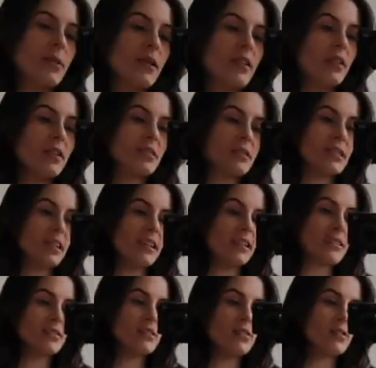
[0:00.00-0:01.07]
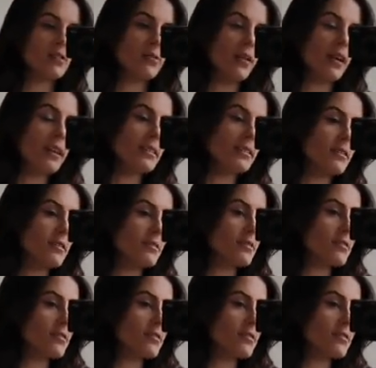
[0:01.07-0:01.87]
one of those like sweat